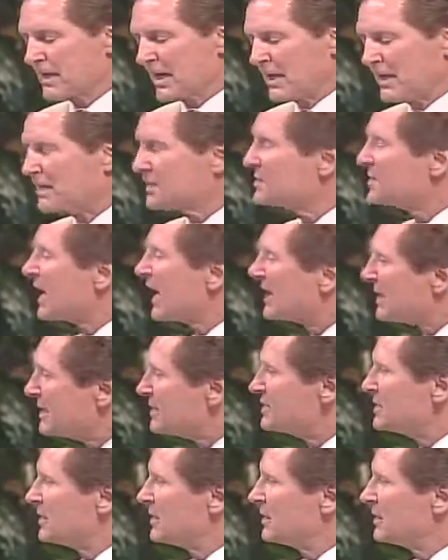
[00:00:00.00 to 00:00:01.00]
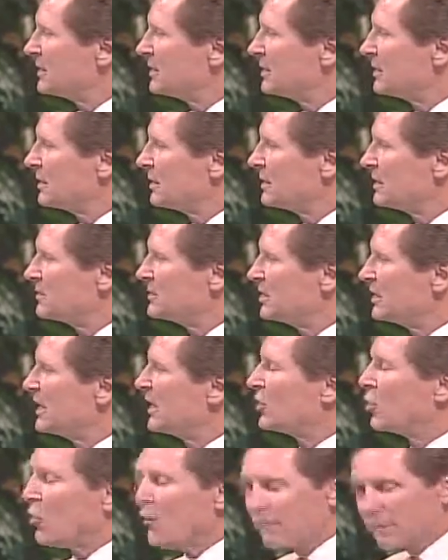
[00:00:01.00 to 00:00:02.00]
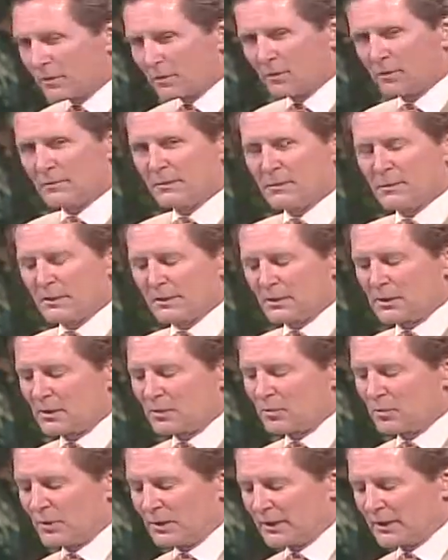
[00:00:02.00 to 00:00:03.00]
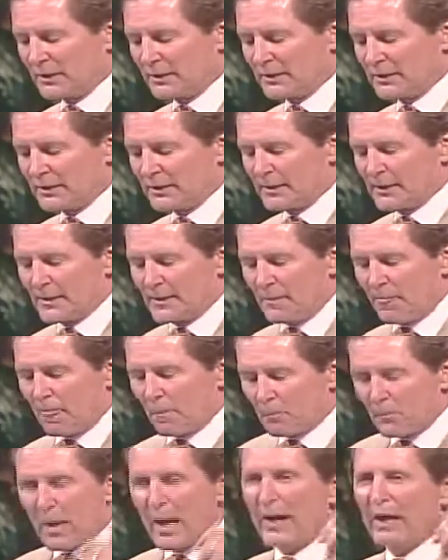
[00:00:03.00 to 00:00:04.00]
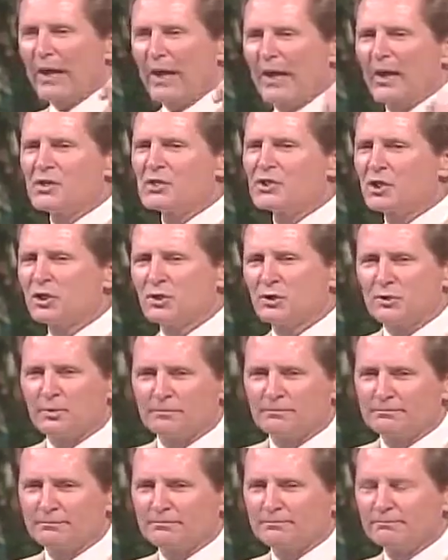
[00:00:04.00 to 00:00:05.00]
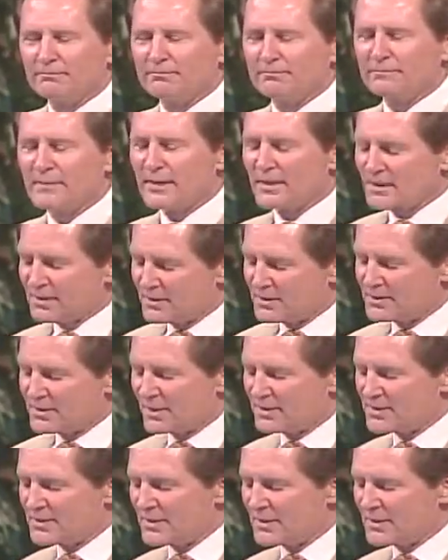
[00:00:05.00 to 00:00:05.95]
And it's not easy to get over, really. Maya Angelou